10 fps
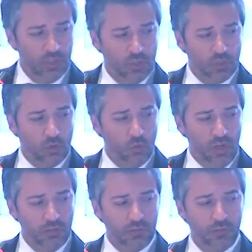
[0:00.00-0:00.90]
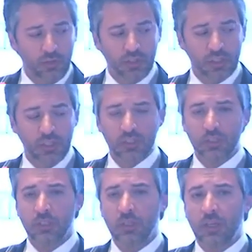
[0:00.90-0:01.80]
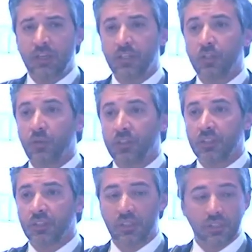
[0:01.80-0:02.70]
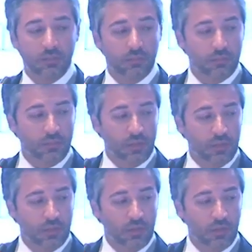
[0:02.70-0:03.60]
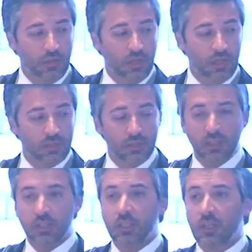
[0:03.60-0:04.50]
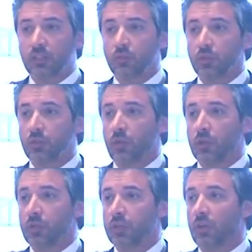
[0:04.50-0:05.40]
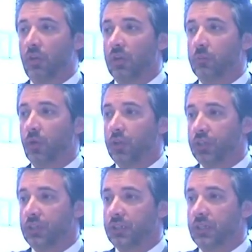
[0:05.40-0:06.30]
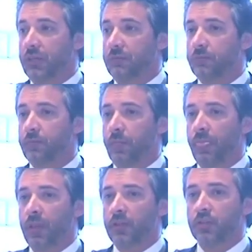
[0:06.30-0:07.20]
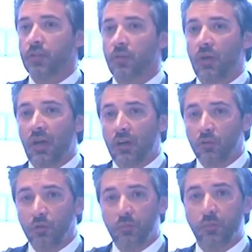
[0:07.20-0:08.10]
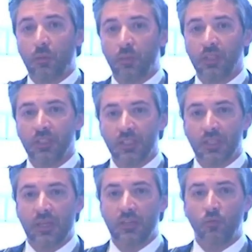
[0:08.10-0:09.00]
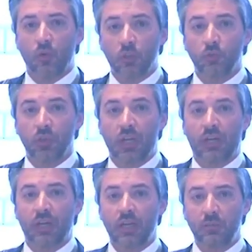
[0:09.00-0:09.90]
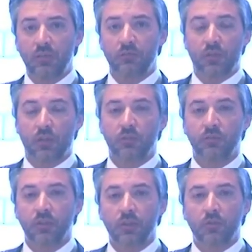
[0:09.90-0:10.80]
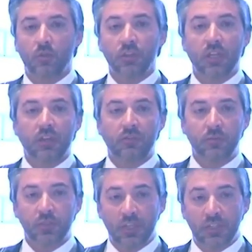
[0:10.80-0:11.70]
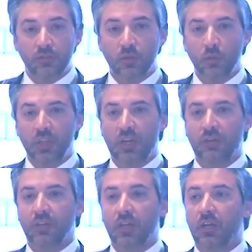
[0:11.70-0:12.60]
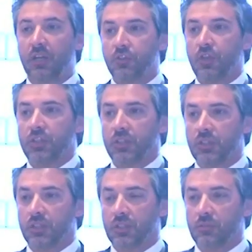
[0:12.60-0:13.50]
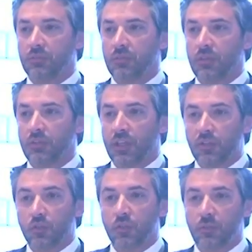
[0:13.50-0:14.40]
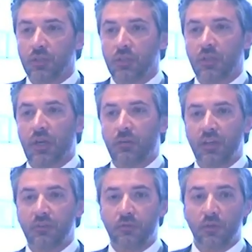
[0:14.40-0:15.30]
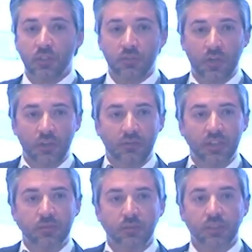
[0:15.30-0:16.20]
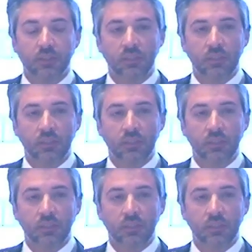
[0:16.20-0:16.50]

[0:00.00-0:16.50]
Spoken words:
So one of the focus is an integrated system, and that starts with what we call a project design. So how do we properly design what we are aiming for? What kind of objectives do we have in our education system? That should be our main focus for investment.